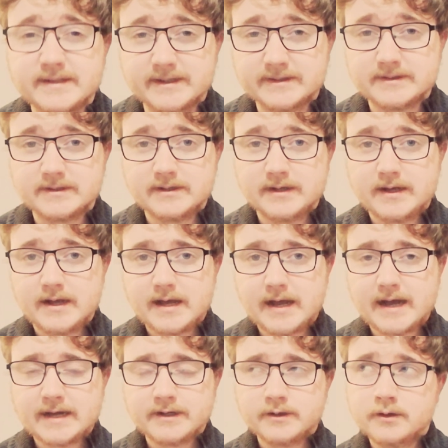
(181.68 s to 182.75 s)
it
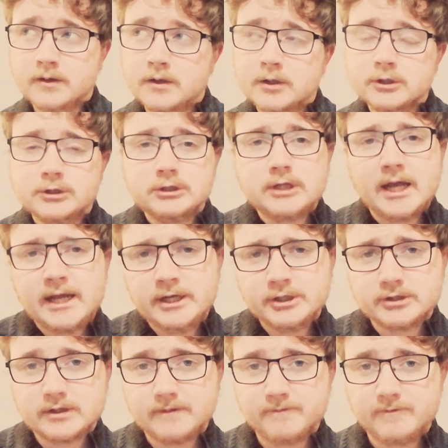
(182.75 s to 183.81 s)
and change
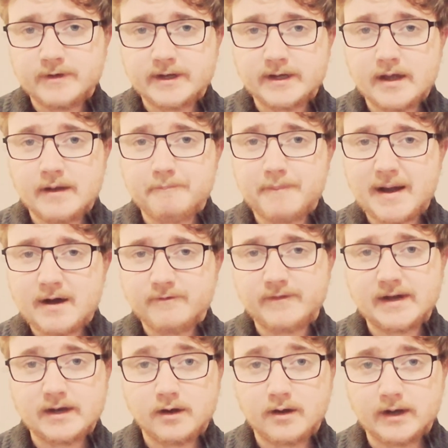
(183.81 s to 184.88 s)
something about
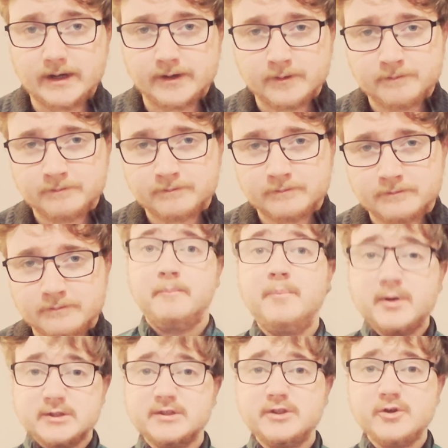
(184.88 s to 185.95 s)
that line.
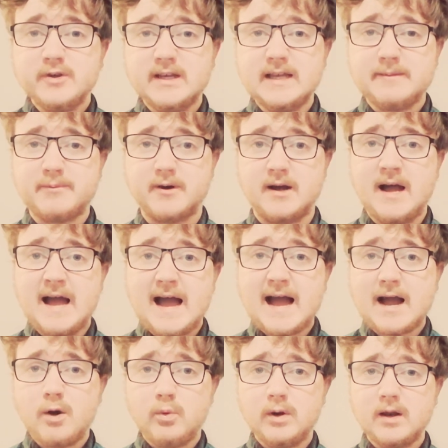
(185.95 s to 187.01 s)
But zookeeper,
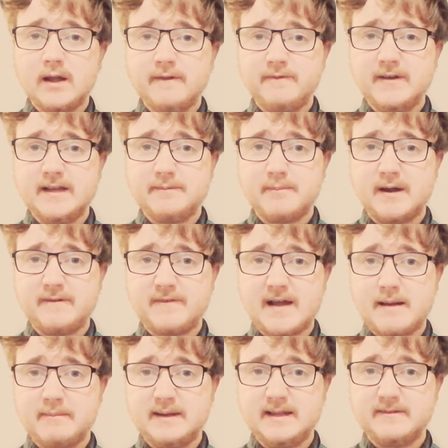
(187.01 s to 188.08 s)
how will I feed my
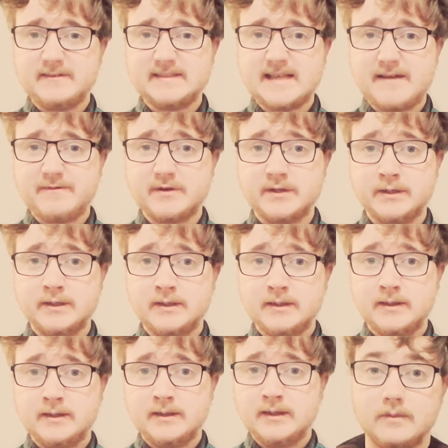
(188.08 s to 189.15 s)
family of 7?
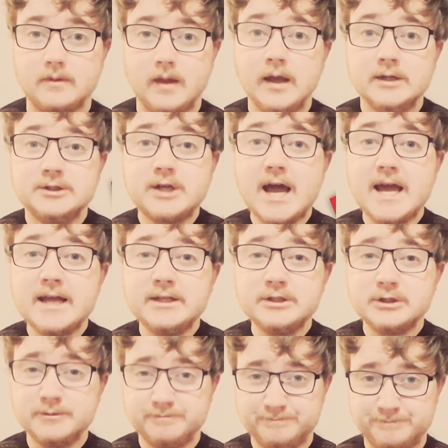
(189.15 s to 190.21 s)

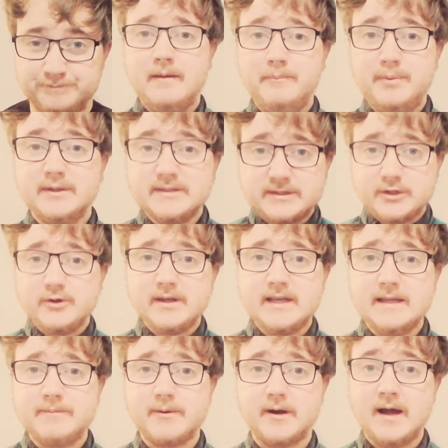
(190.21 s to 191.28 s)
Change! But
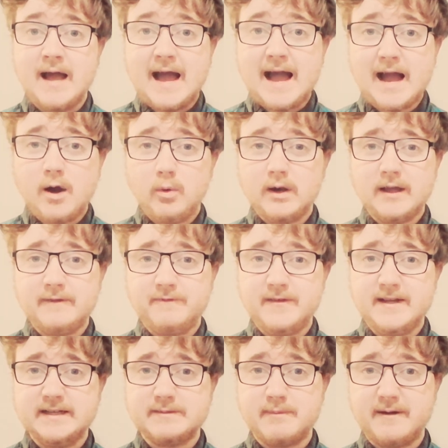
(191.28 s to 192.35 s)
zookeeper, how will I
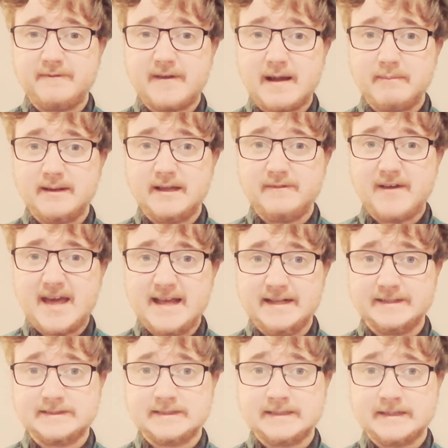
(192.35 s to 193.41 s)
feed my family of
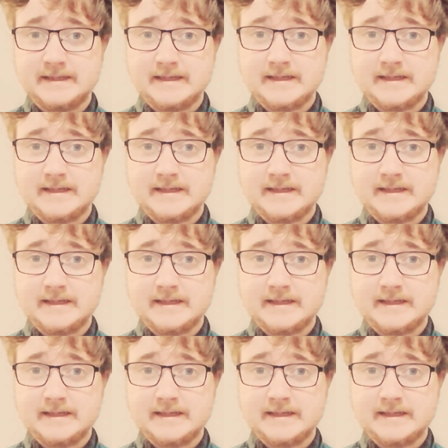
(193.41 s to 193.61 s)
8?